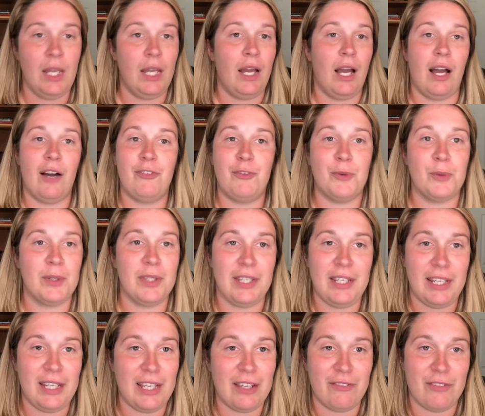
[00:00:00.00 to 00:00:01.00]
a
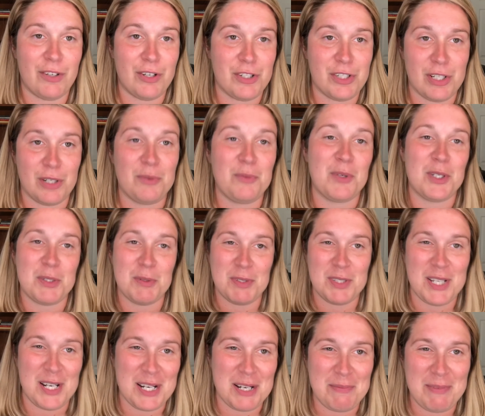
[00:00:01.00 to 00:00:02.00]
forward-leaning inversion, which we'll
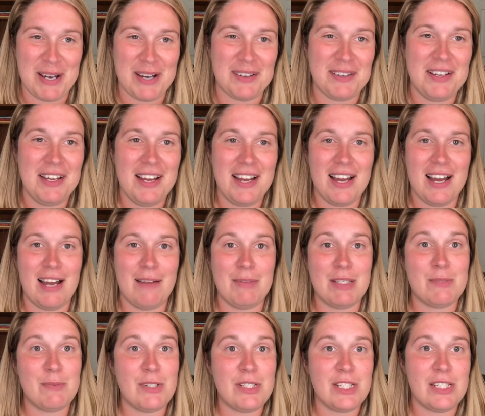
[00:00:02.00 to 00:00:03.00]
talk about.
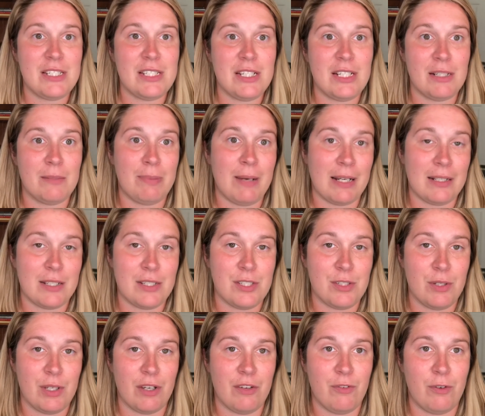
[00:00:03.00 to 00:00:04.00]
It's much easier to practice
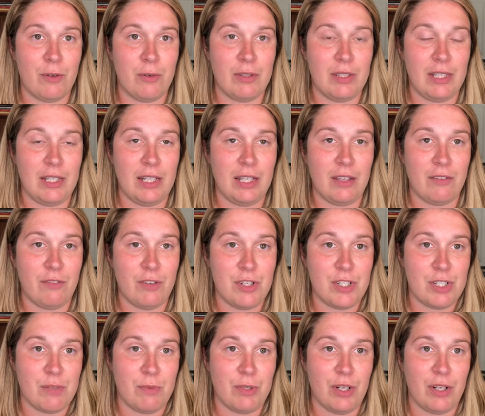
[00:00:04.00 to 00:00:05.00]
doing a forward-leaning
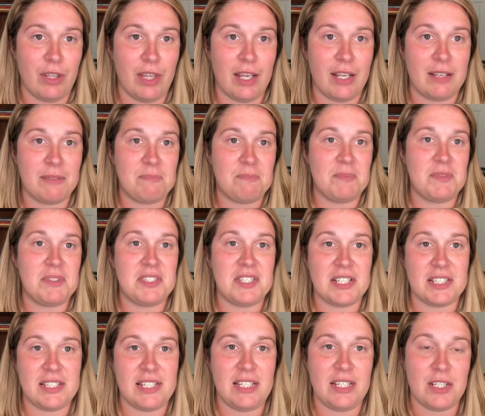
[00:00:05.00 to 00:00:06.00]
inversion when you're like
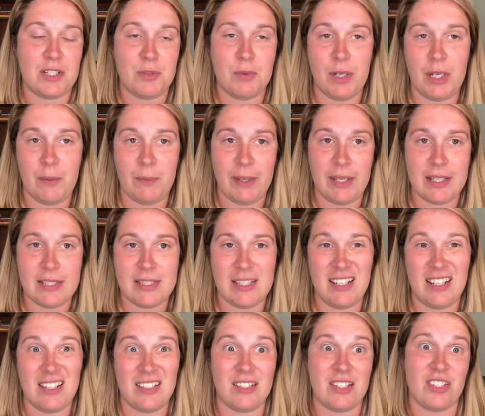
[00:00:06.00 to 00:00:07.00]
16 to 20 weeks than it
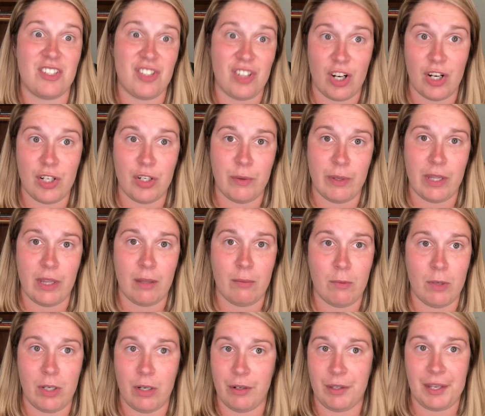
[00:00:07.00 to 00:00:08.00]
is to start doing them
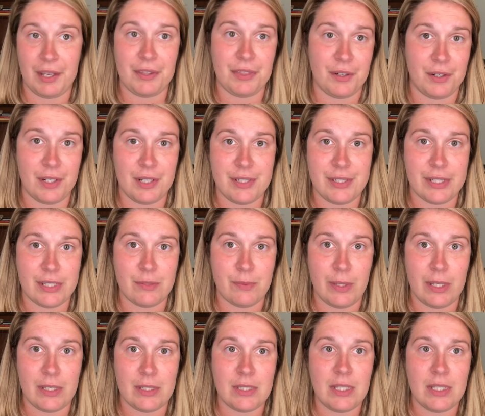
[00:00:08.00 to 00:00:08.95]
when you're like 36 weeks.